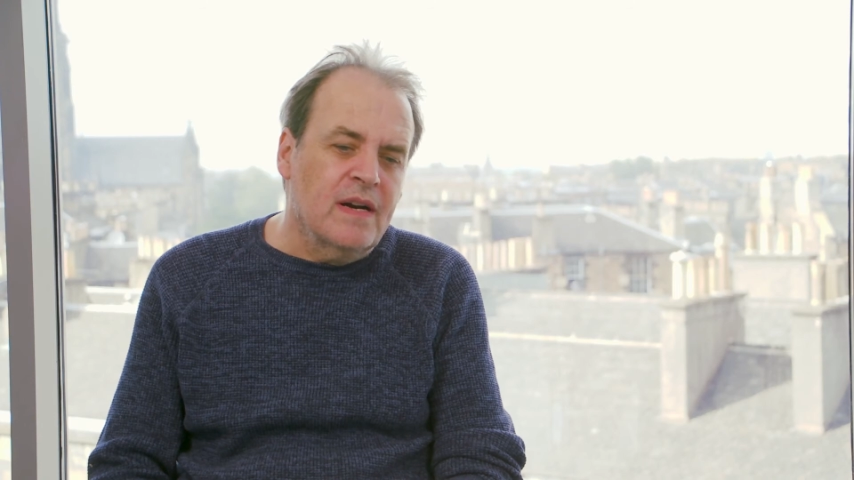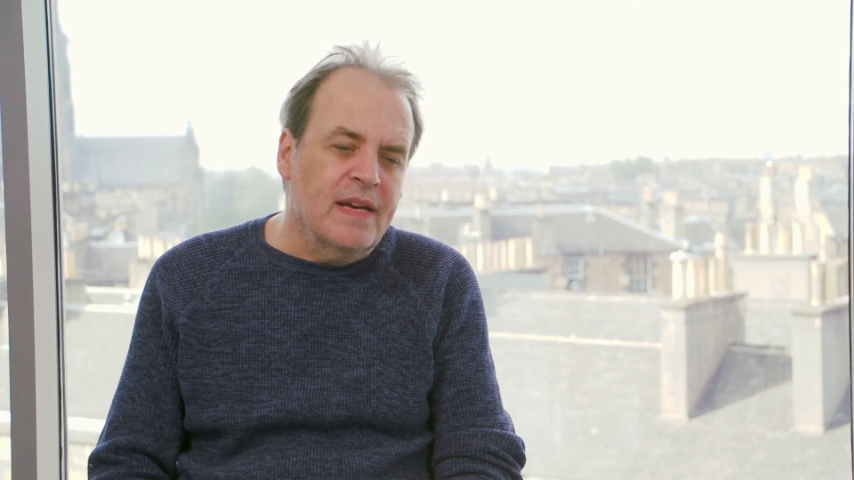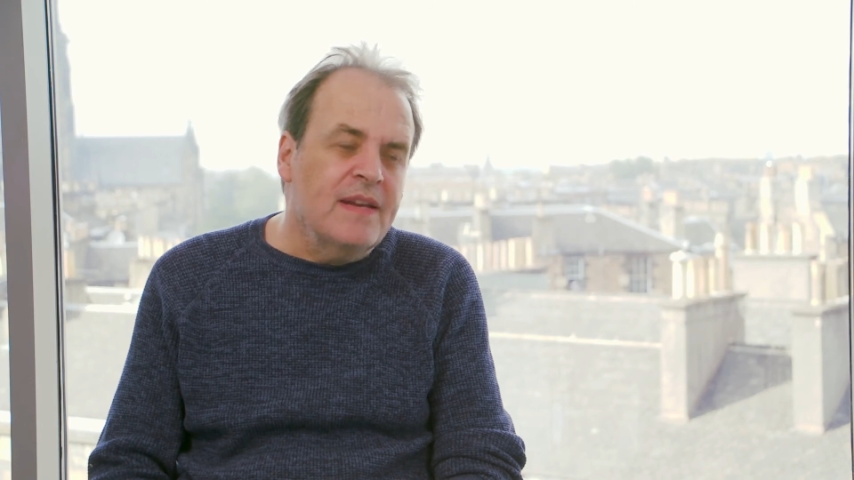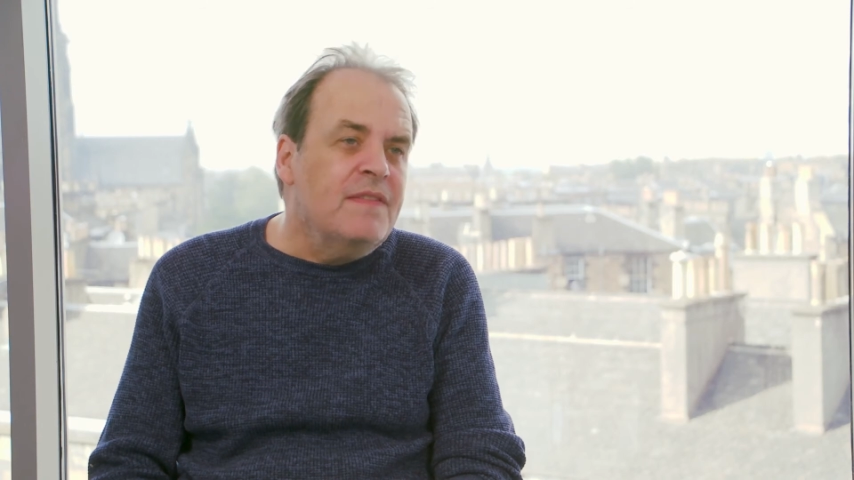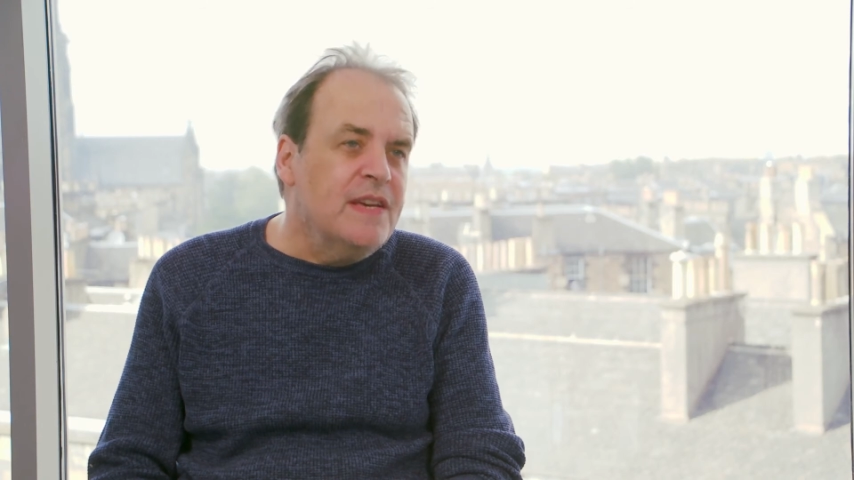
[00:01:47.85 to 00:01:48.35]

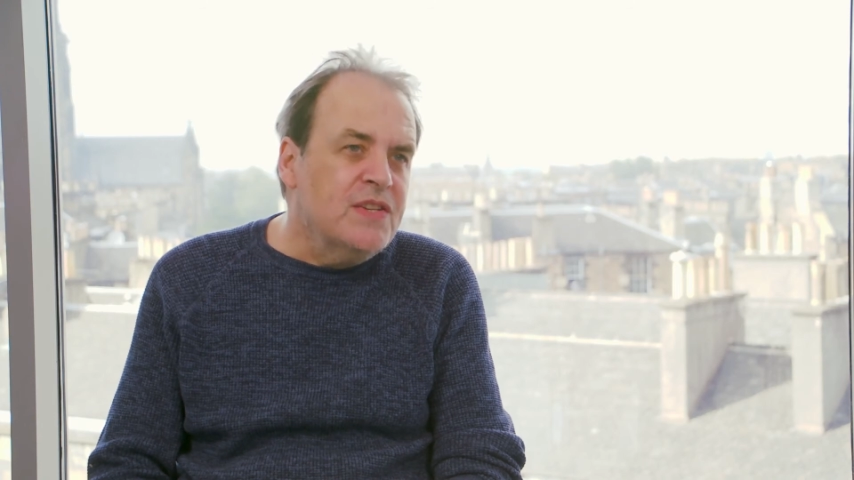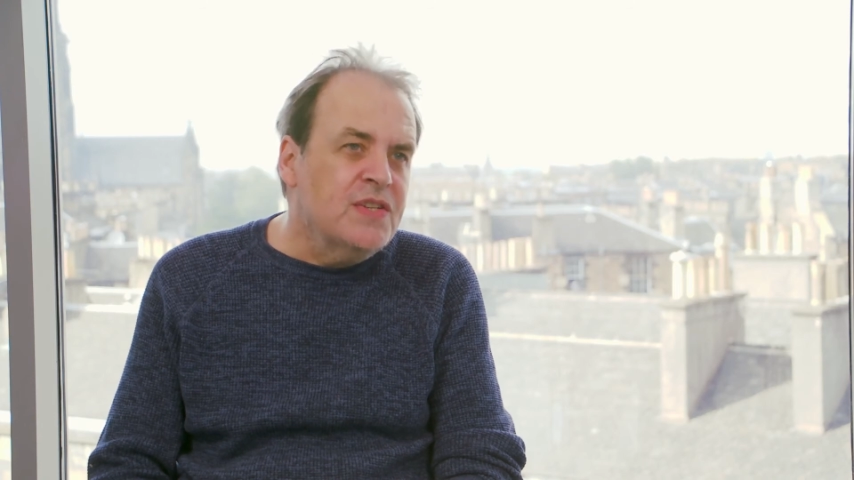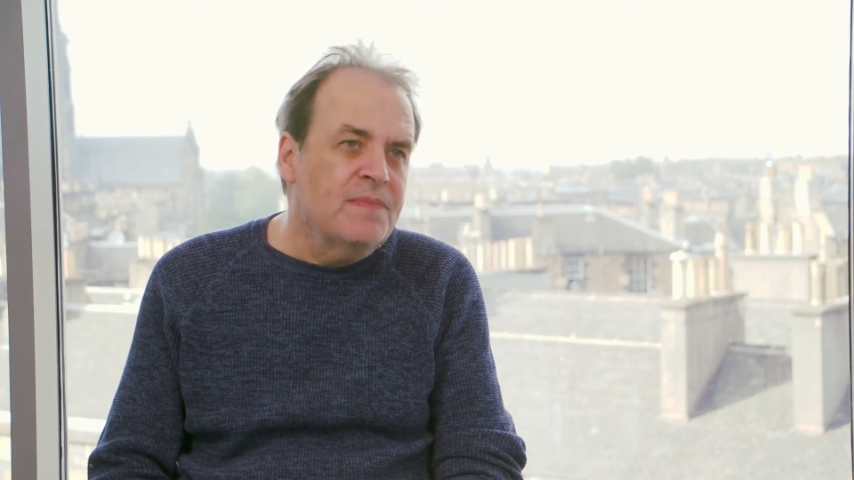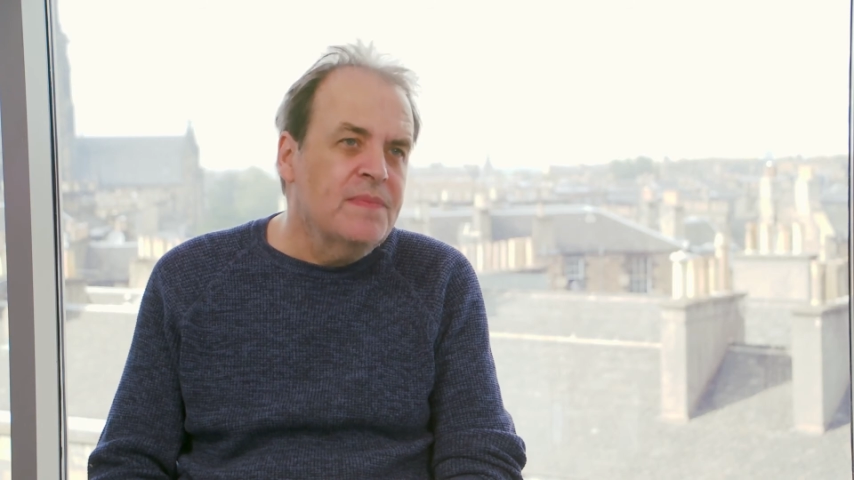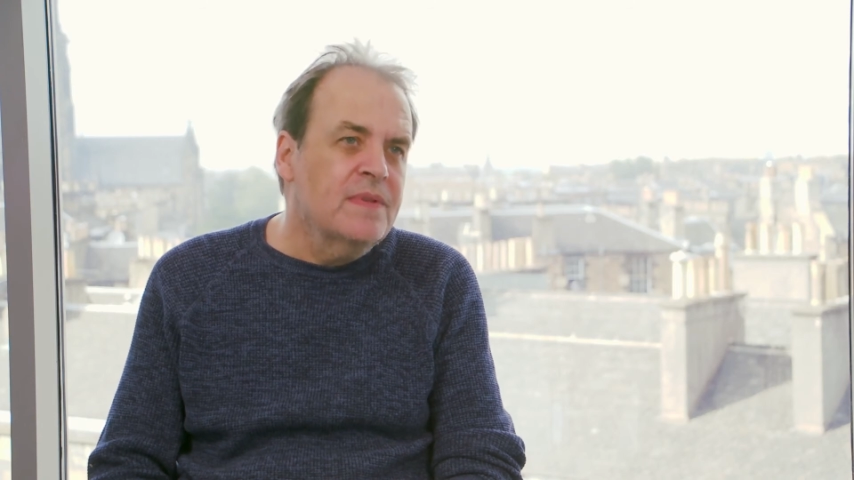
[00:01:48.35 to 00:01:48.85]

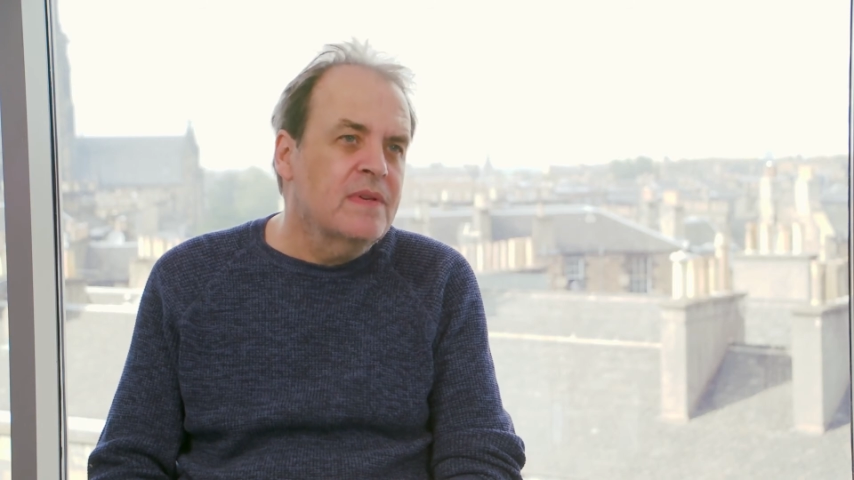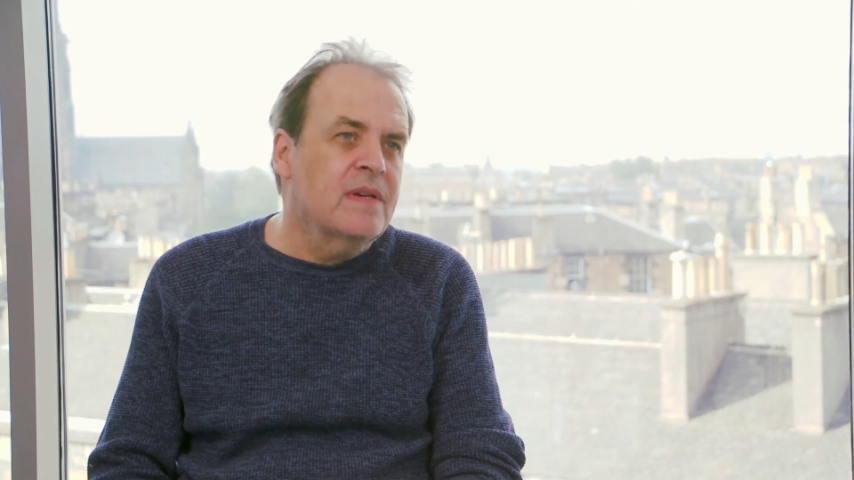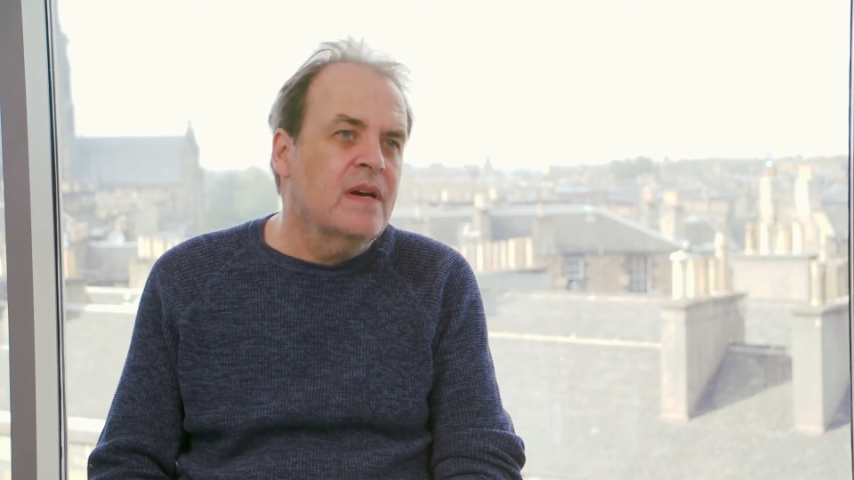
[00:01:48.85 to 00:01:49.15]
innovation